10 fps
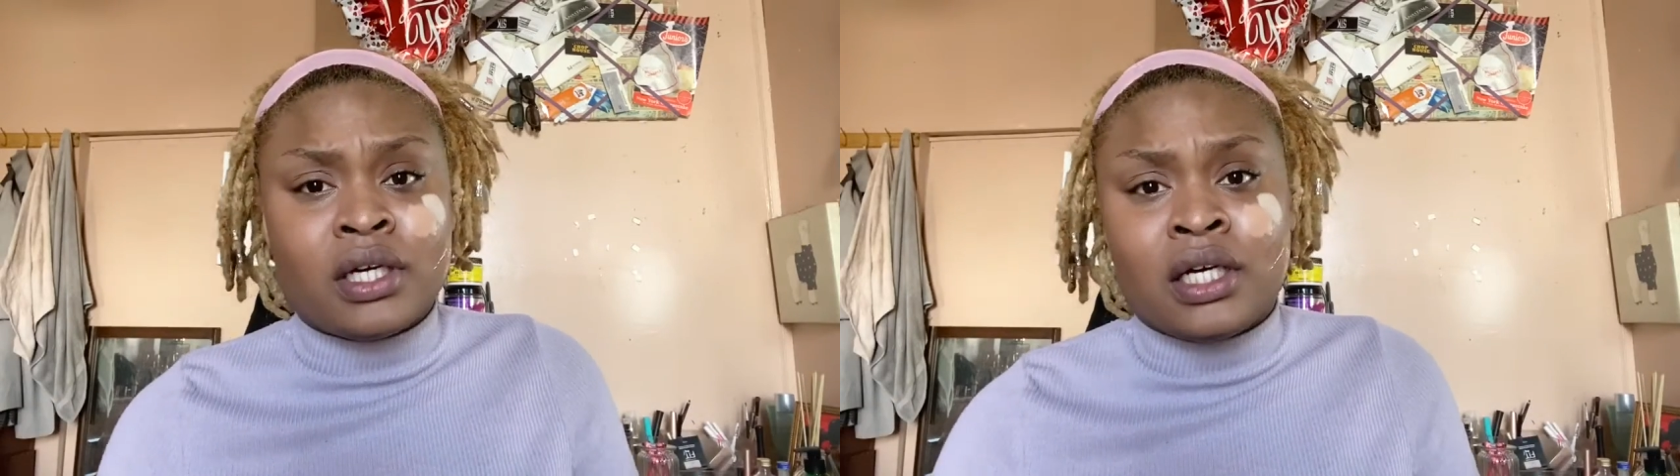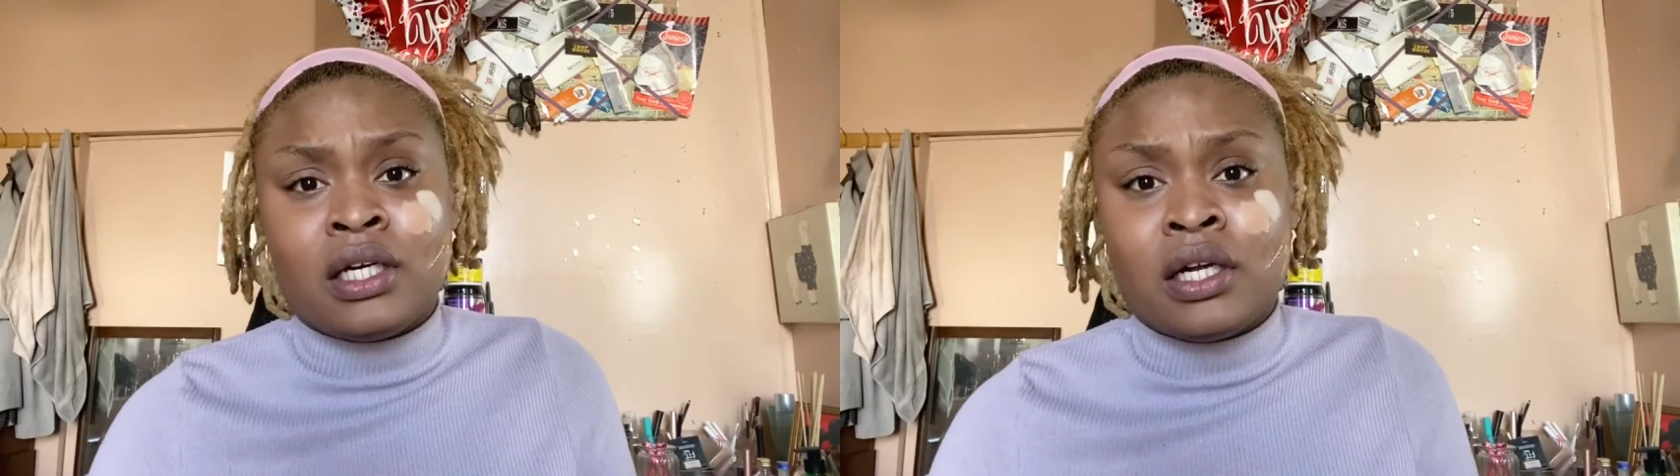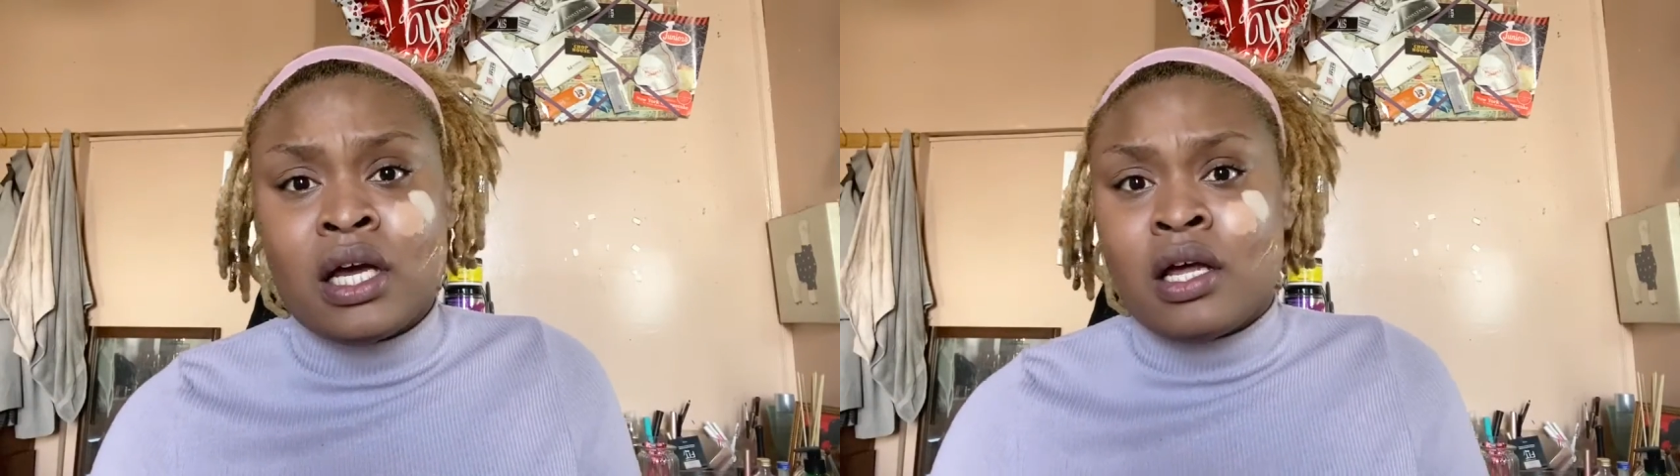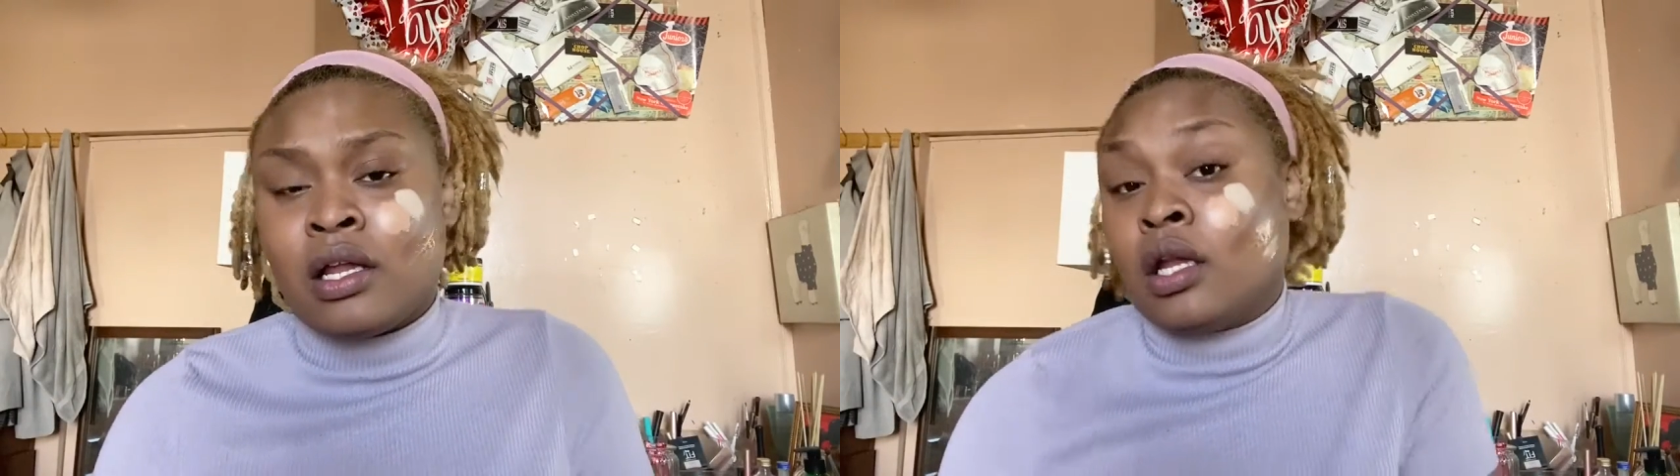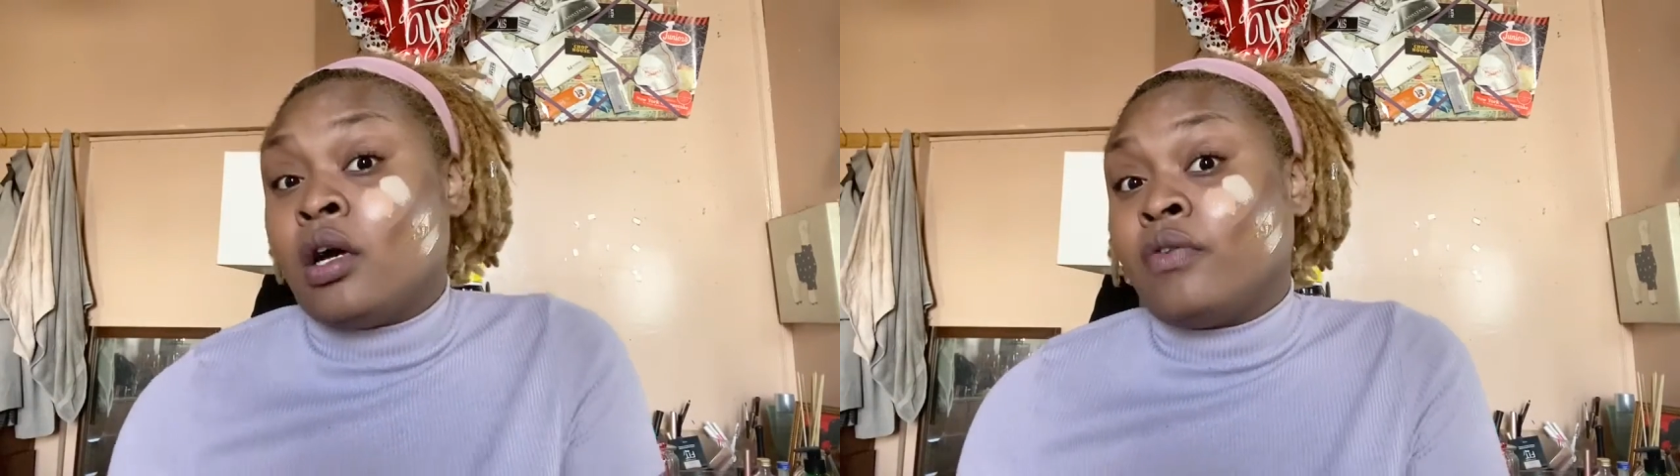and
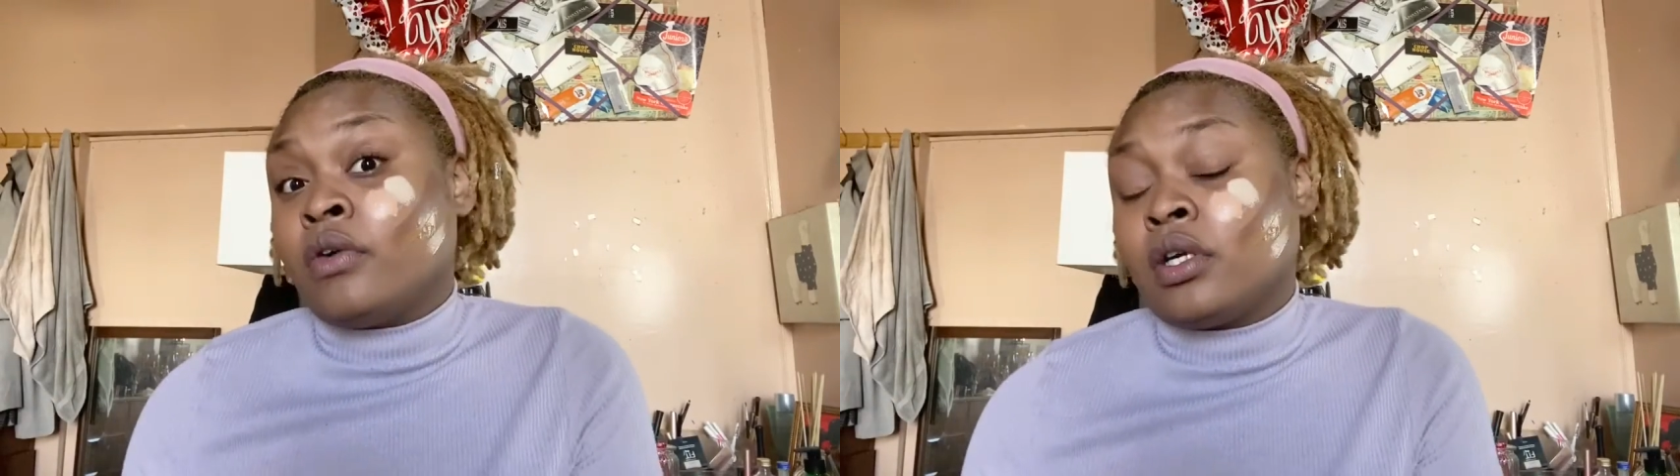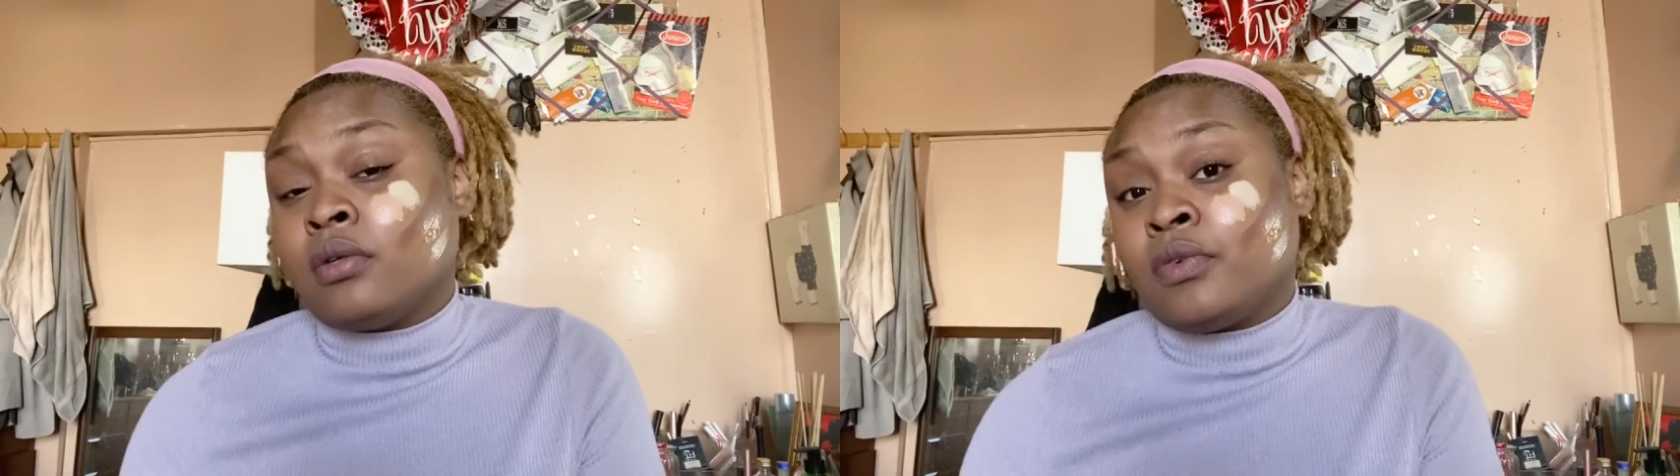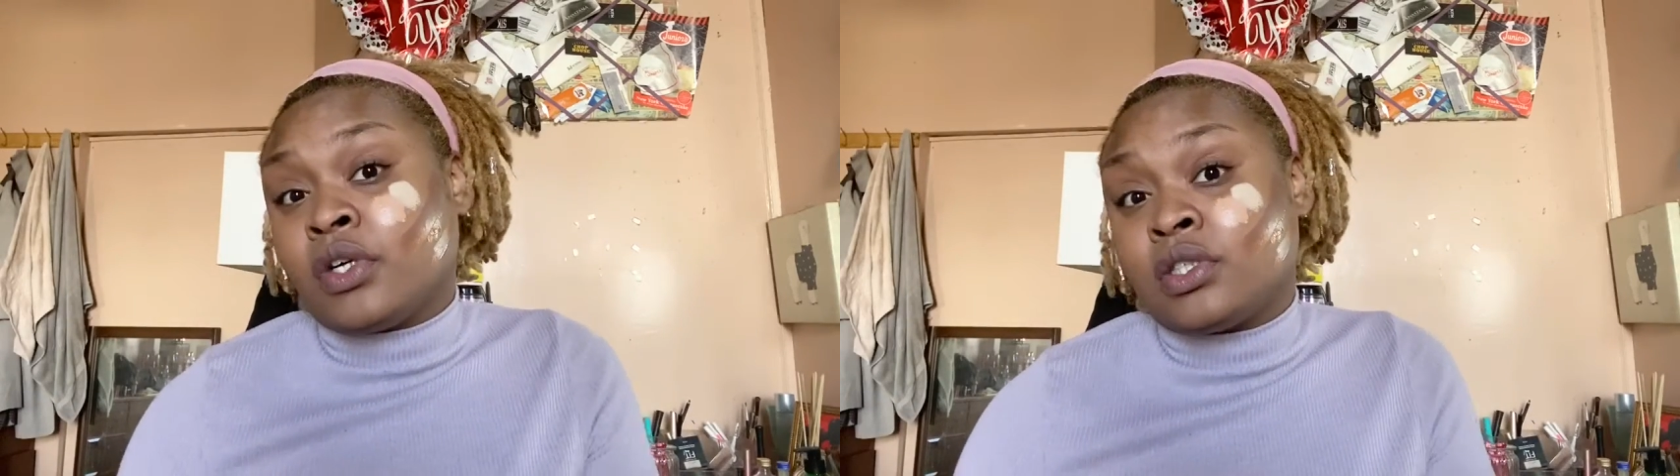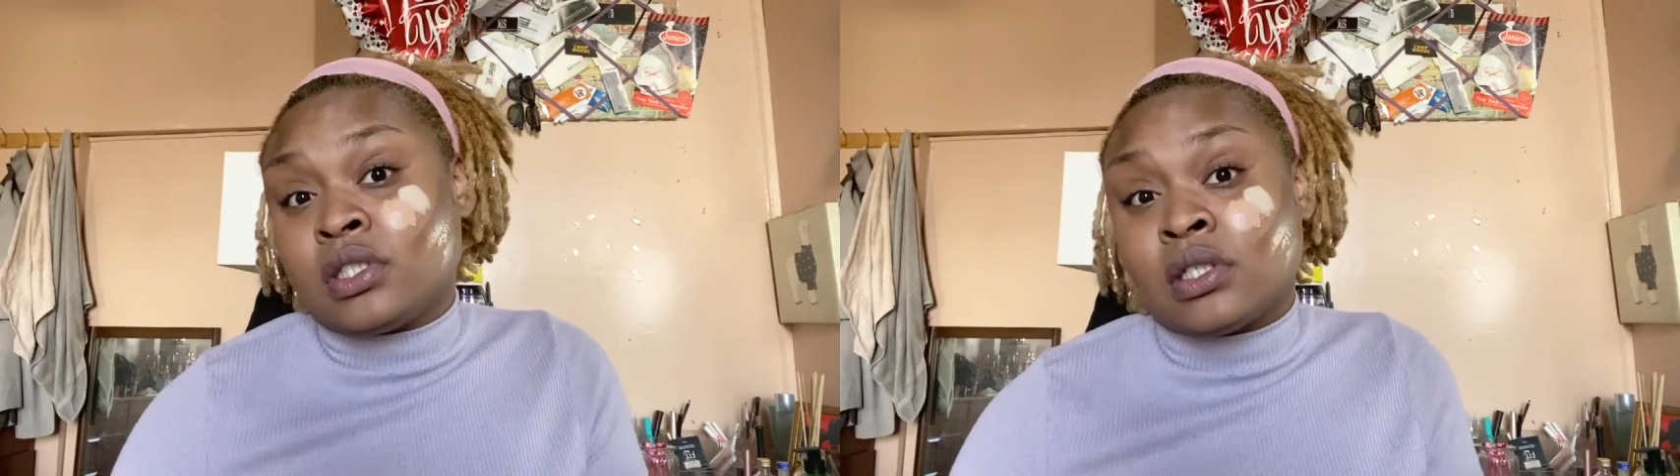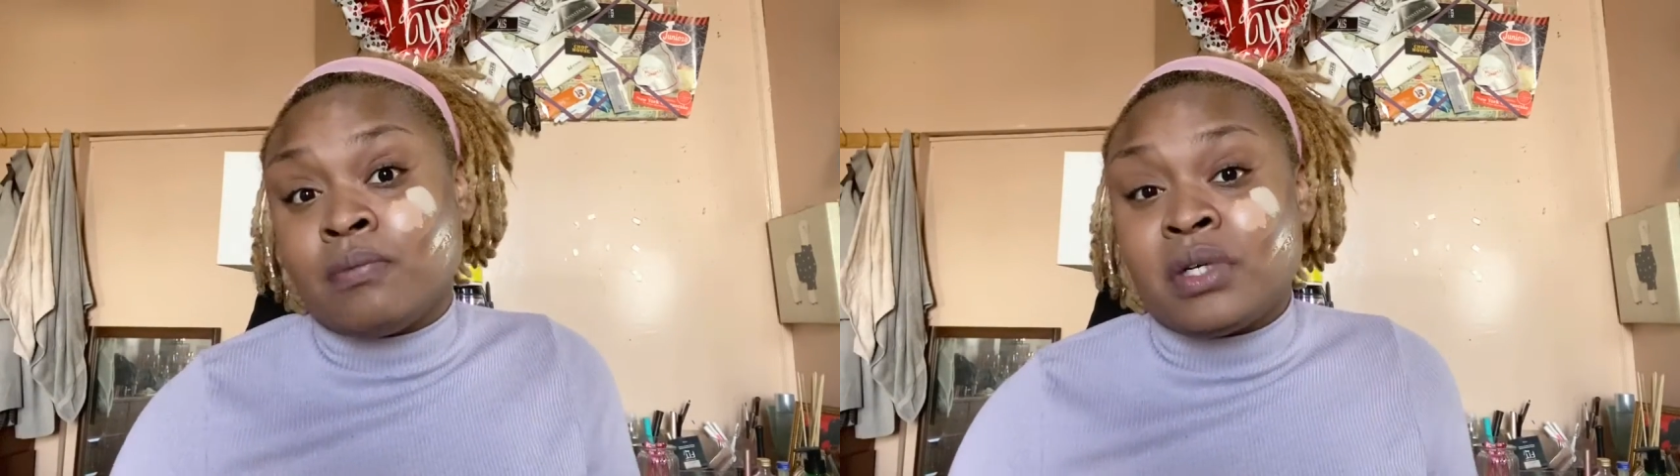love correcting
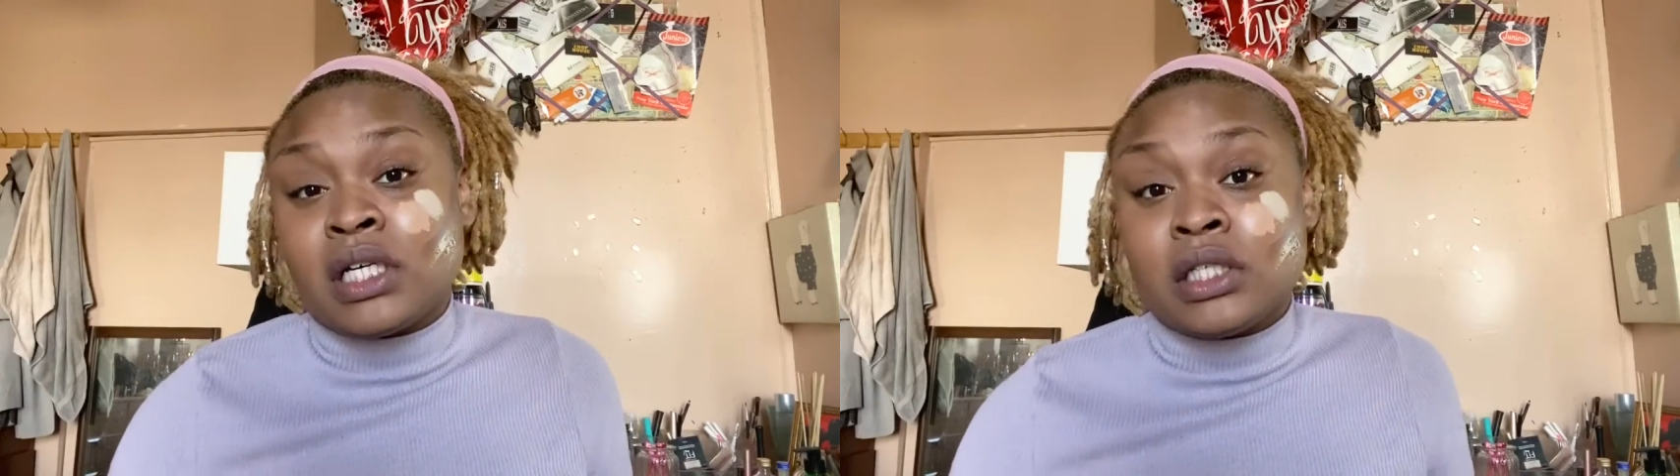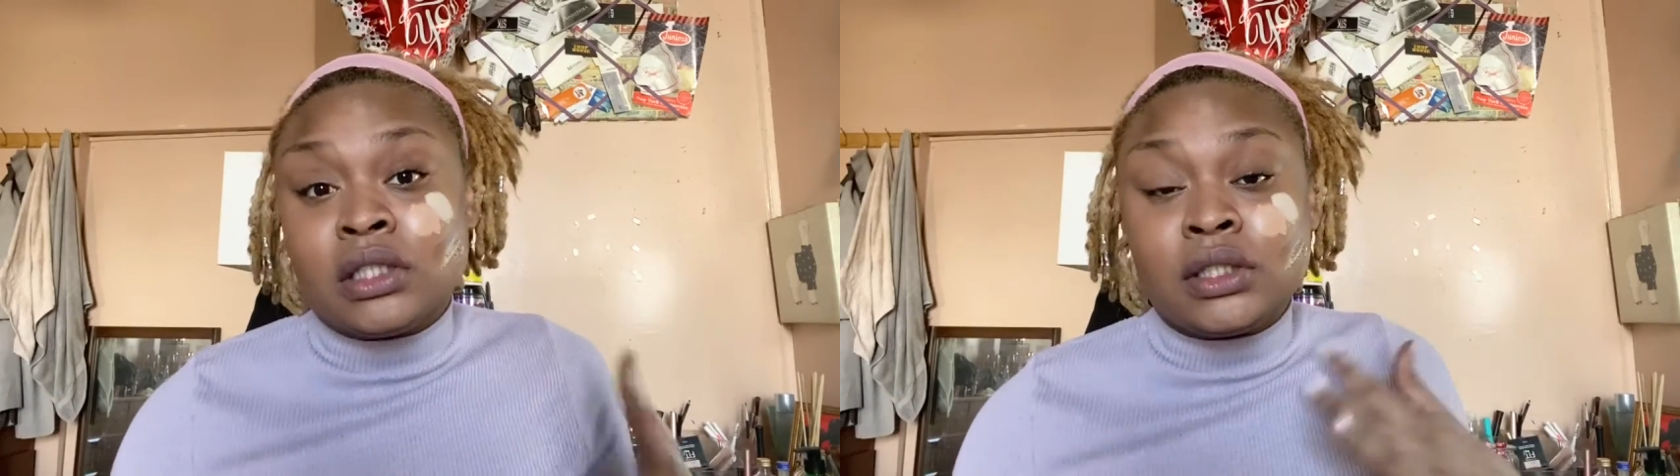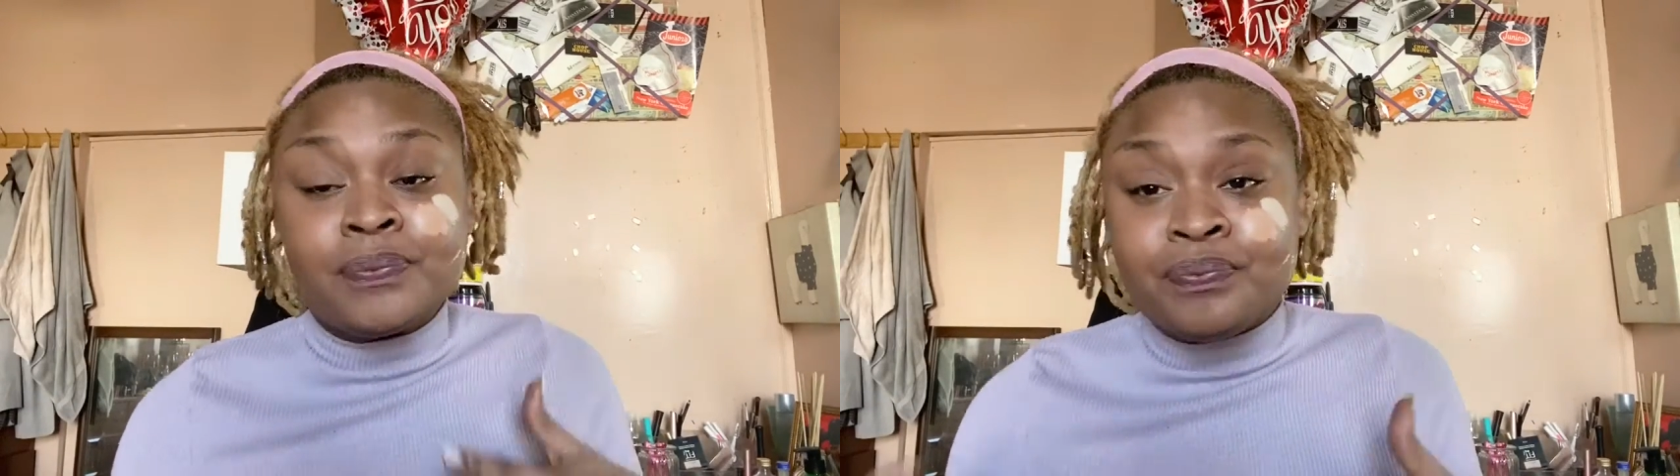criticism, because